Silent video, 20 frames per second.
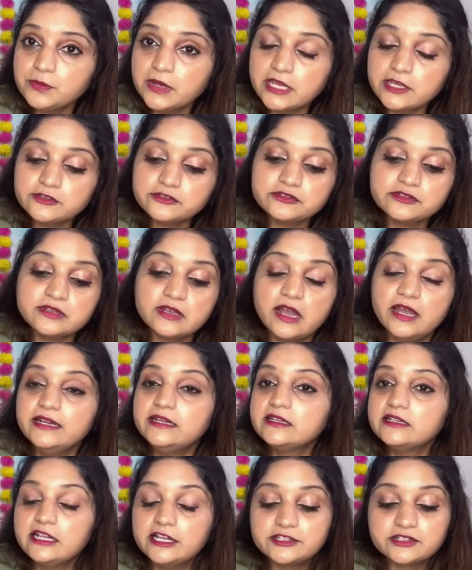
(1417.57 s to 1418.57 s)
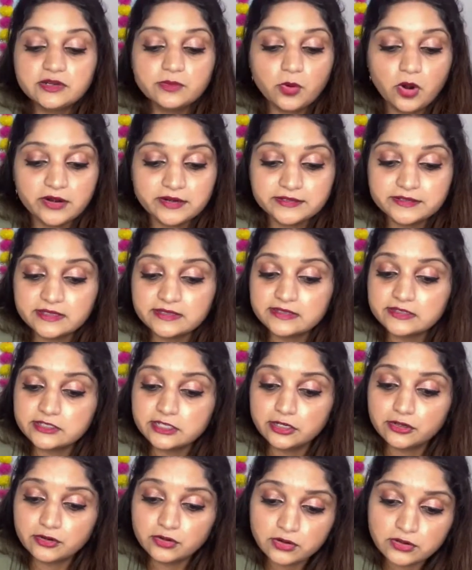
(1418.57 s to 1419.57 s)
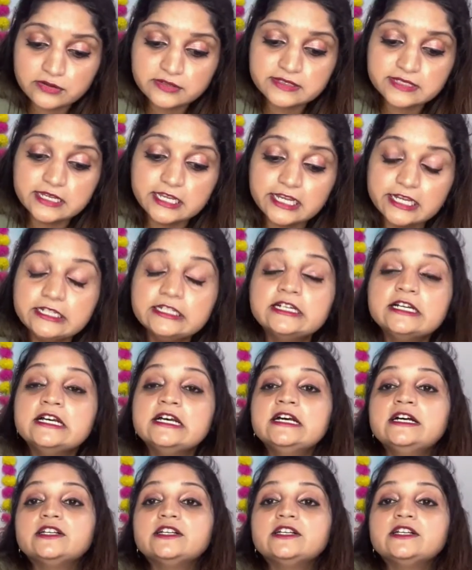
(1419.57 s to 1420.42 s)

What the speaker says: because international borders are still closed here.